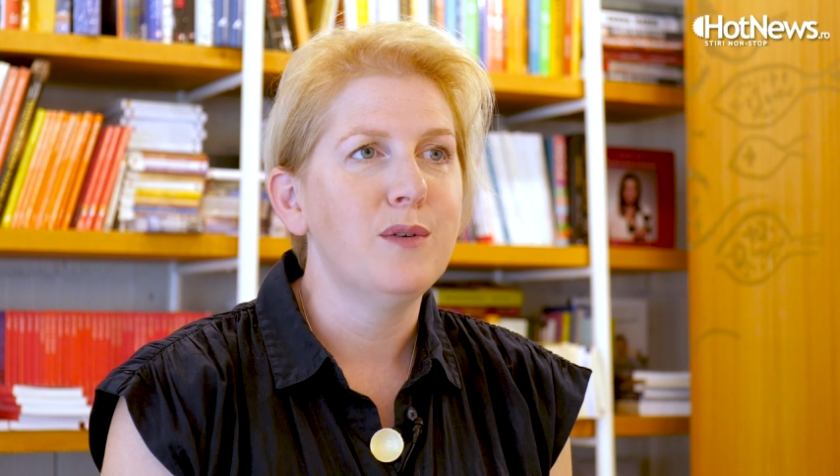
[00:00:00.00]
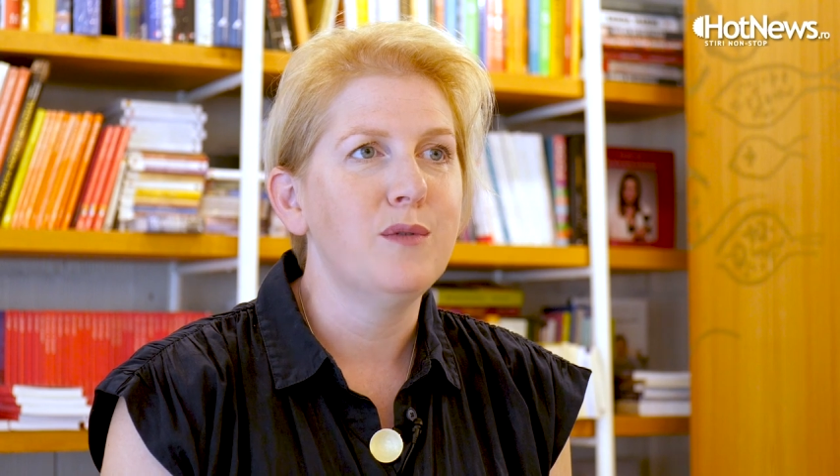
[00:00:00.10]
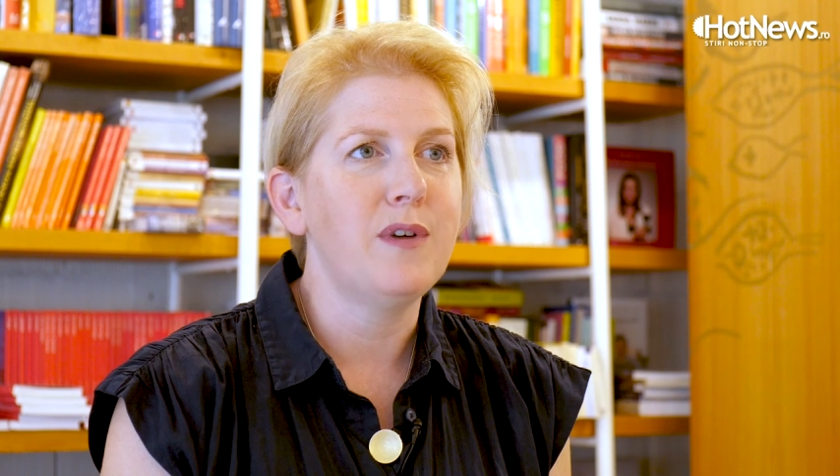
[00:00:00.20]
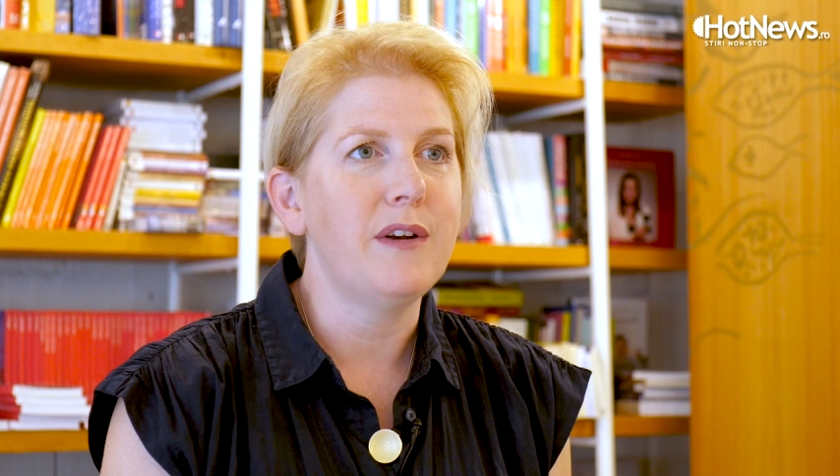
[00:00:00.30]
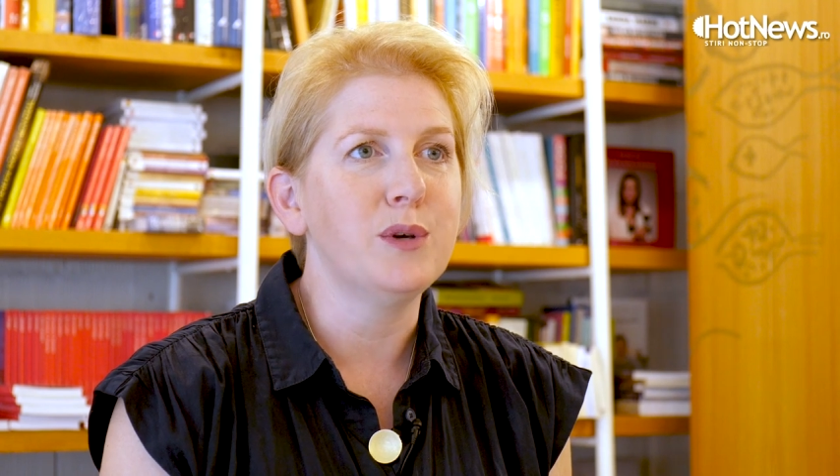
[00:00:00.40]

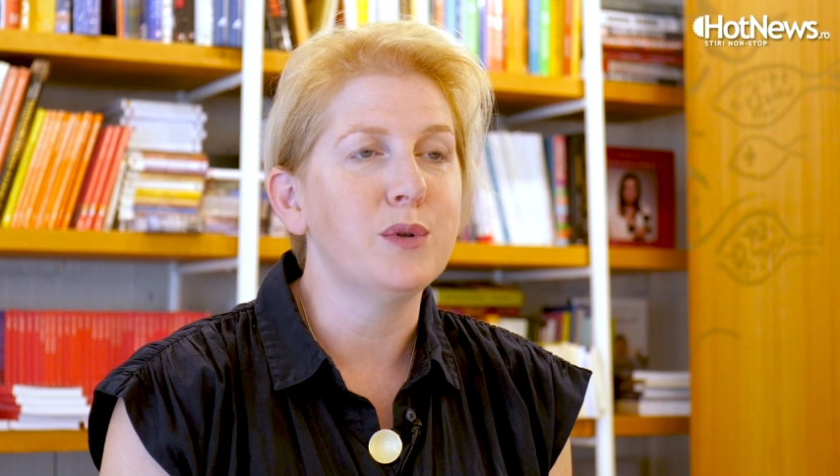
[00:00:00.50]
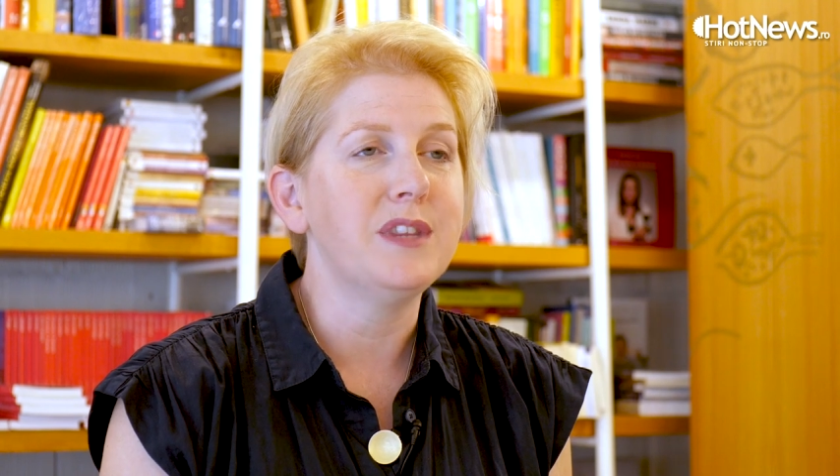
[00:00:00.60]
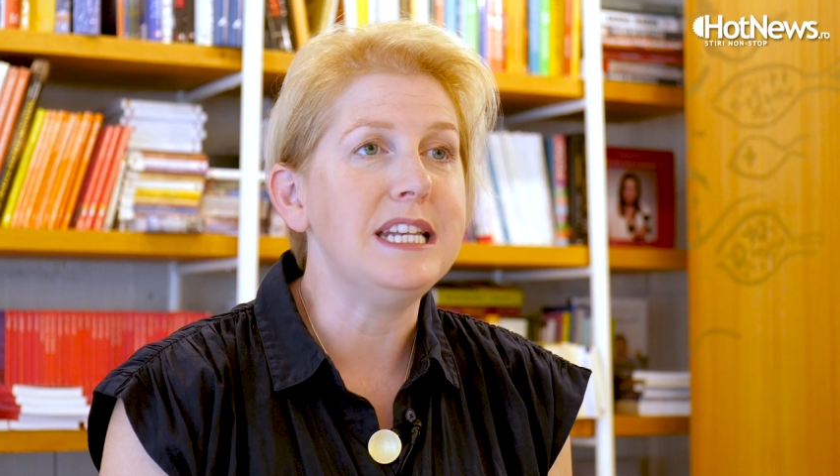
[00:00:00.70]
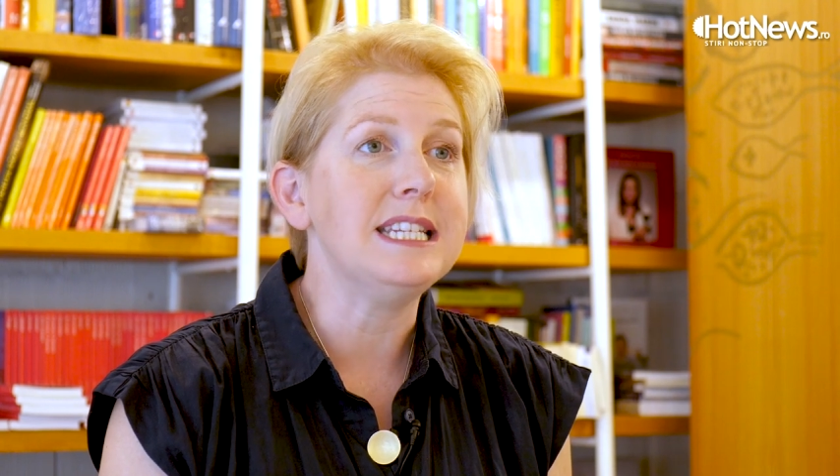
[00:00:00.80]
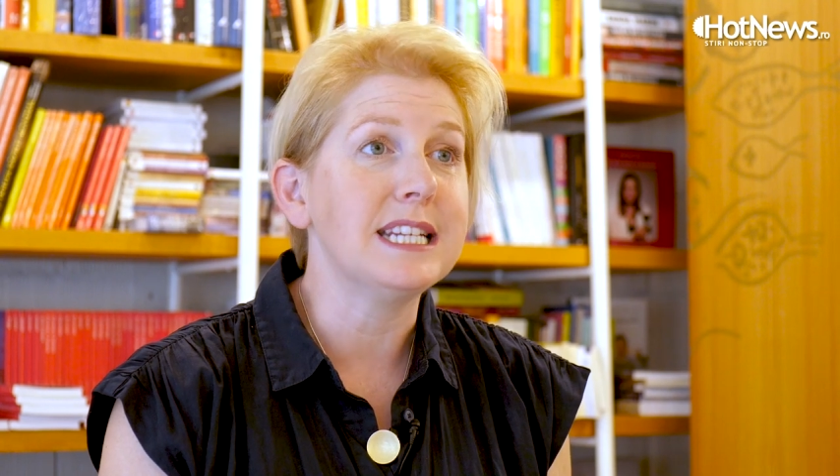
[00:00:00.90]
very
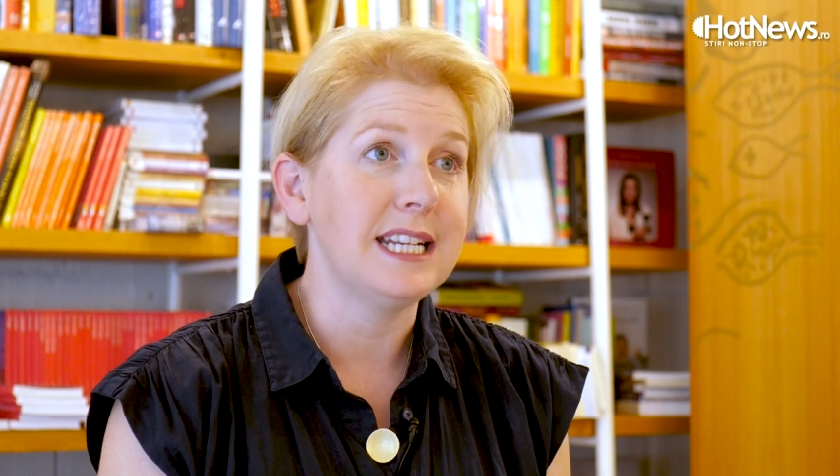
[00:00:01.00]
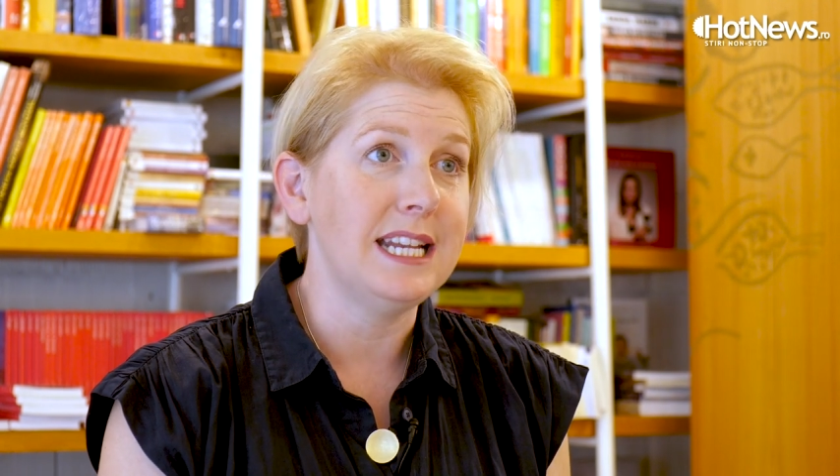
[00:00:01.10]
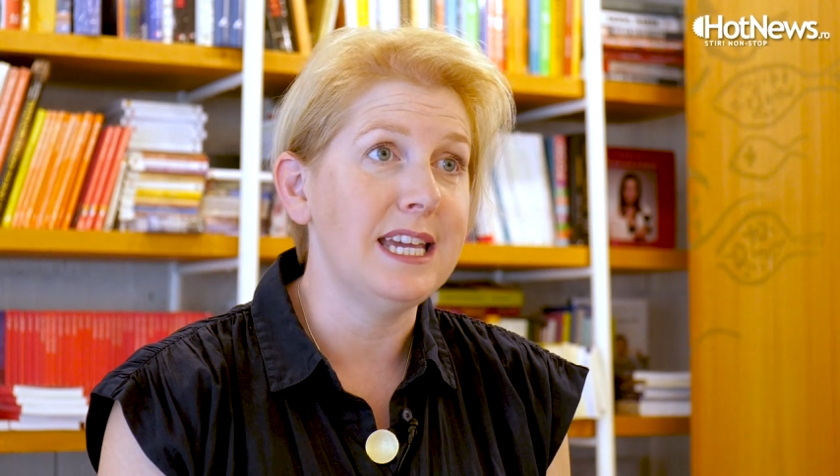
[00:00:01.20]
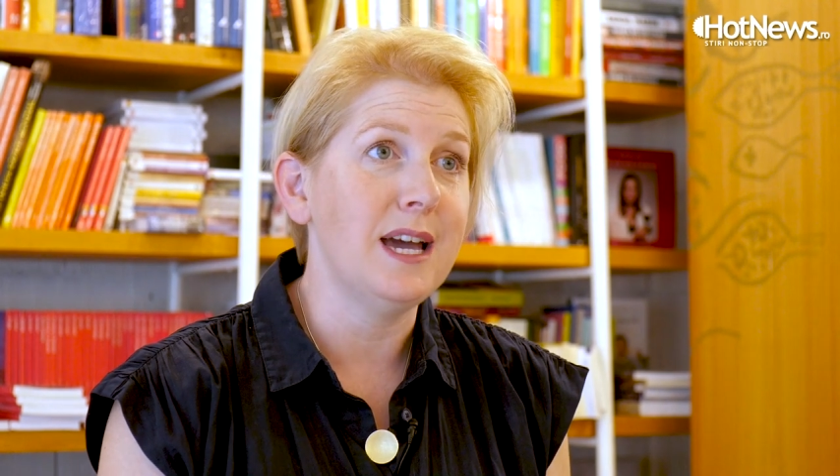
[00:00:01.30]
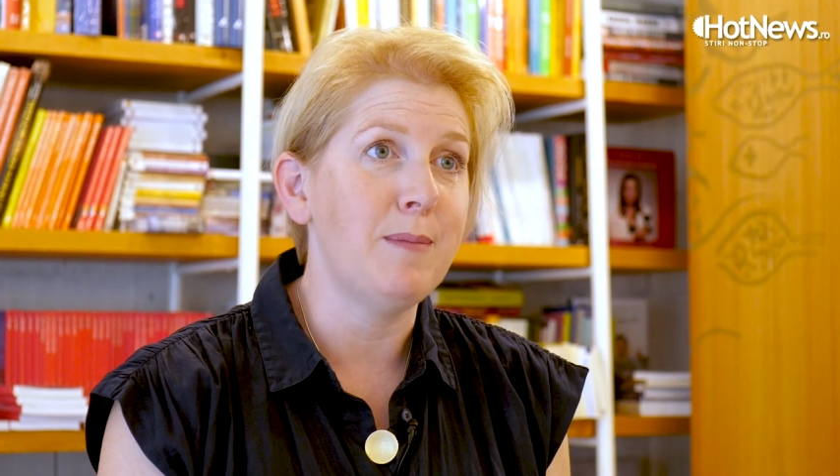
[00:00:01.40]

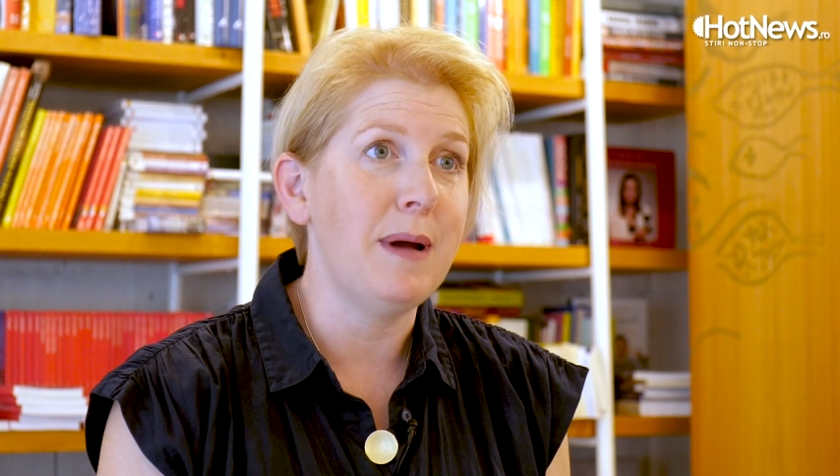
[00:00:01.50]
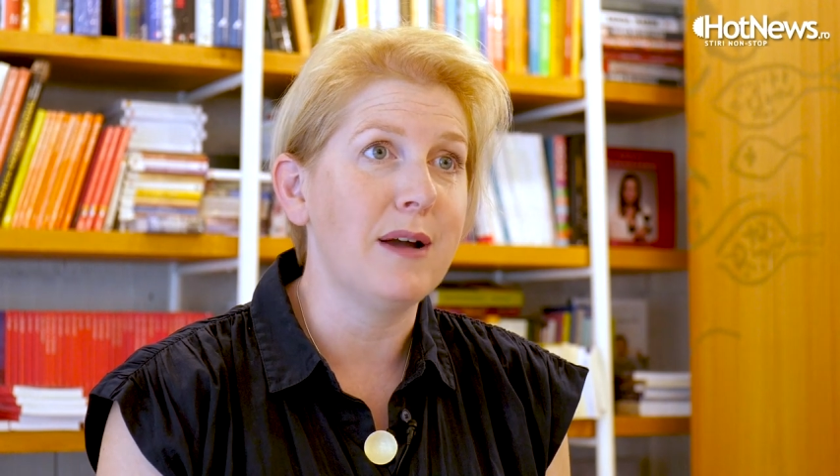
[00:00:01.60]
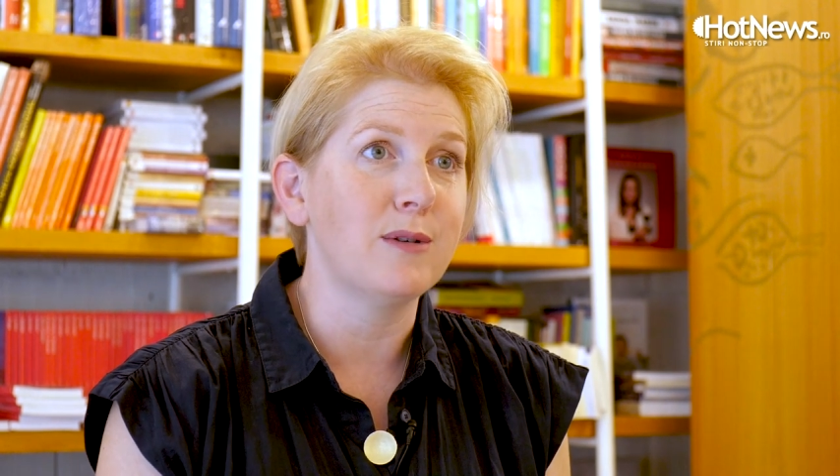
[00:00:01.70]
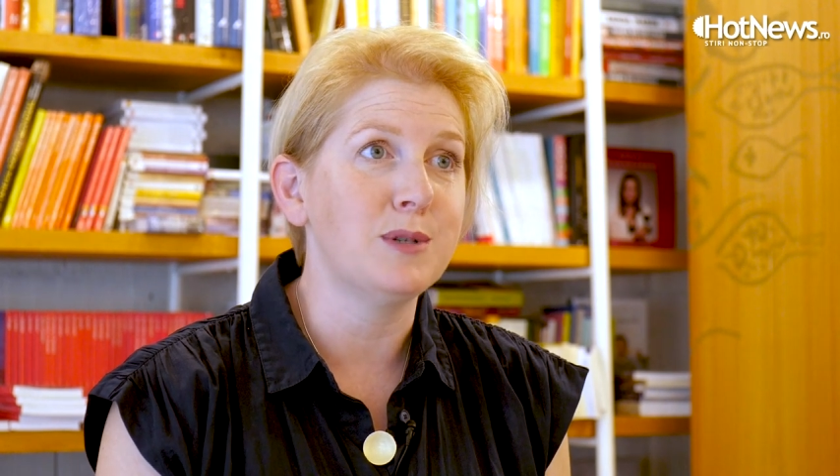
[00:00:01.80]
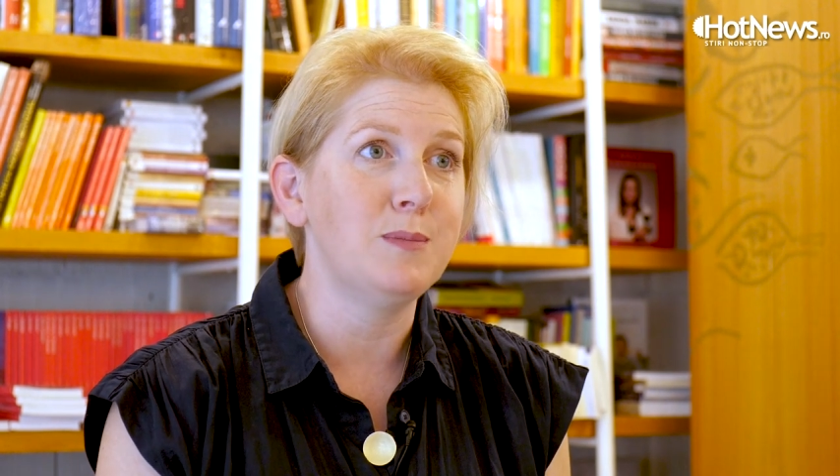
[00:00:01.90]
authentically
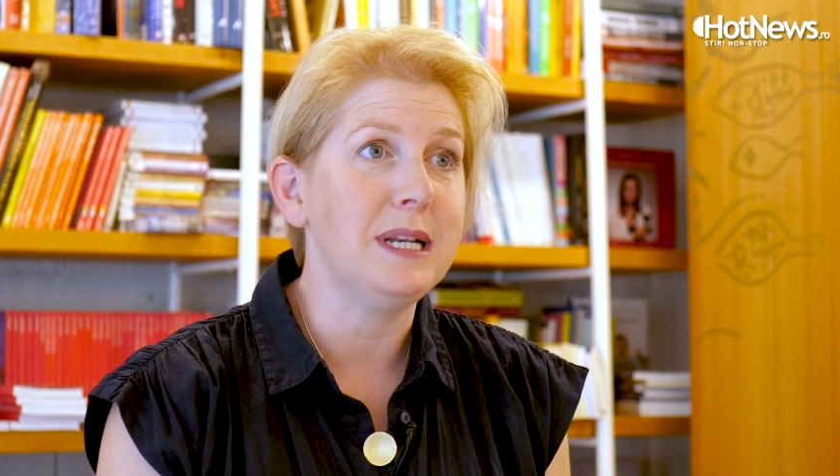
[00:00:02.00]
about